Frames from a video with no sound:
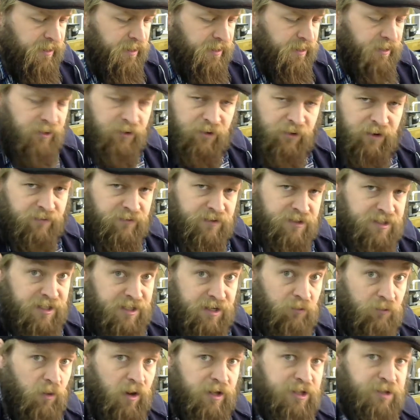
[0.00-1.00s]
you don't have to sit
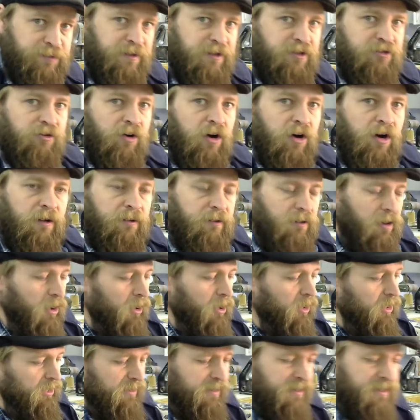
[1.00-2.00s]
and watch me draw
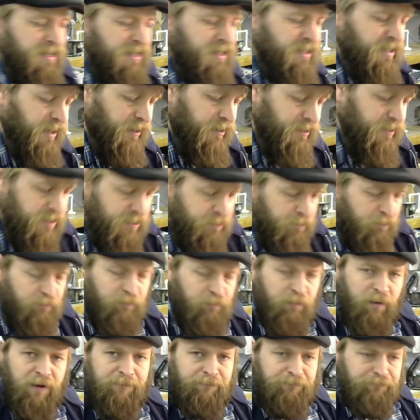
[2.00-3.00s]
all of the details.
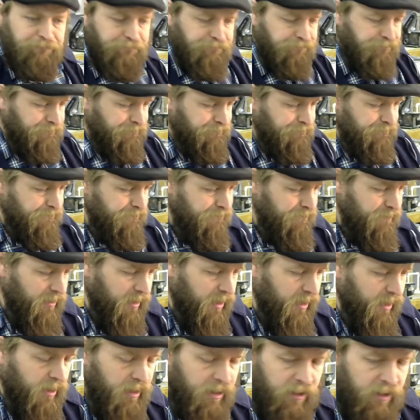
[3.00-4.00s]
But
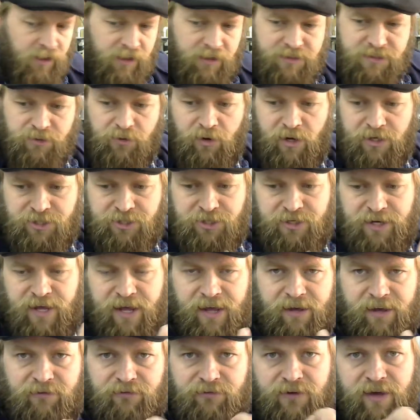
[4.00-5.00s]
so I should
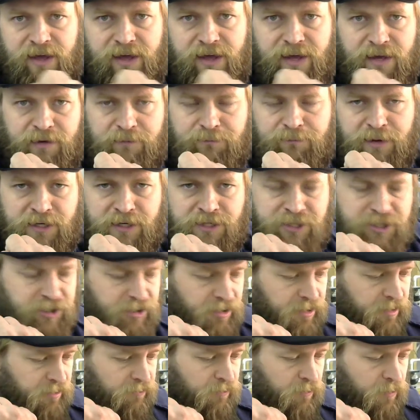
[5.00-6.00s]
have a picture
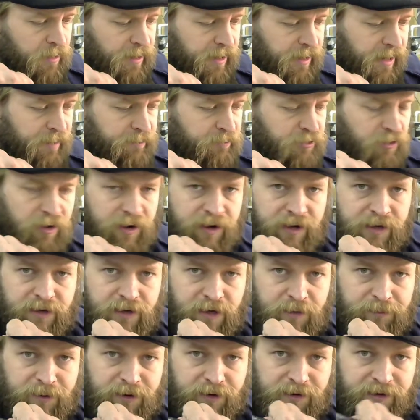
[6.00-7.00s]
of what I'm drawing
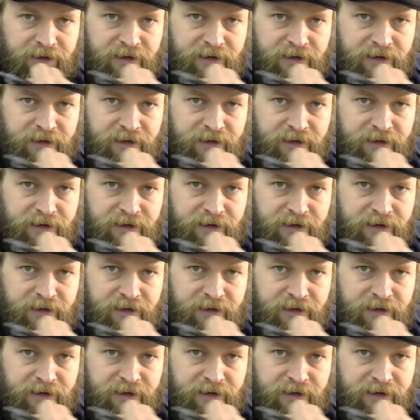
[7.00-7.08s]
appearing